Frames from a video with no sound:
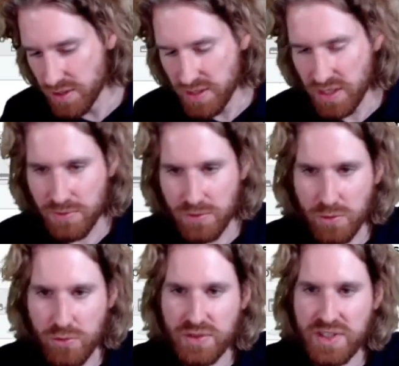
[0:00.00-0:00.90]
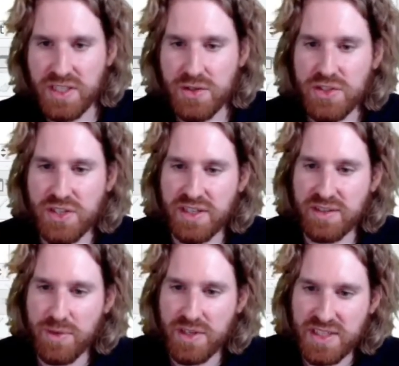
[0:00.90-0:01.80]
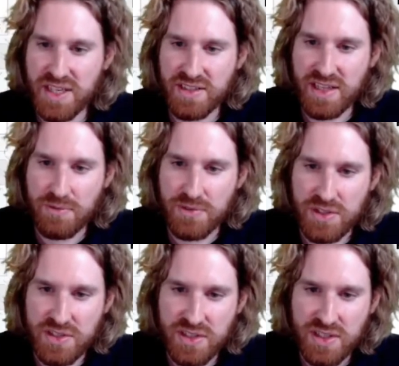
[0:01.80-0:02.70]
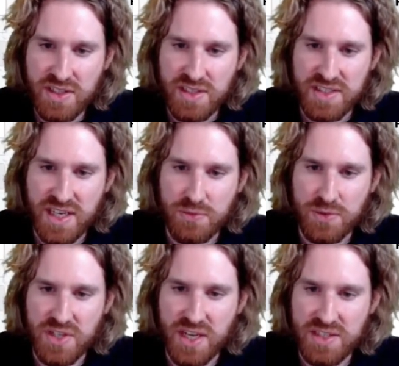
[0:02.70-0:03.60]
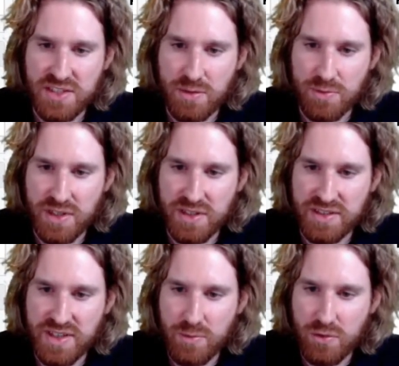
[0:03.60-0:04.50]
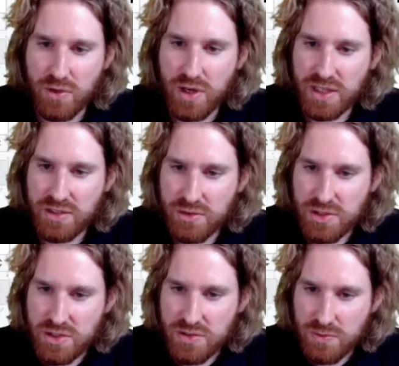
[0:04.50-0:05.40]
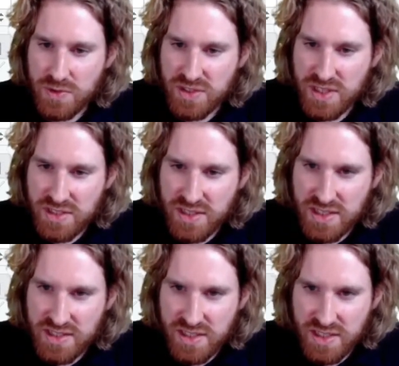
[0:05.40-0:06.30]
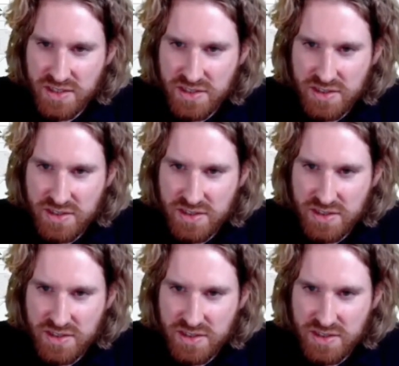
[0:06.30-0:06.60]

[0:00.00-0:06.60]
if you open quantita, you by standard have this set which has some demo articles, which in this case is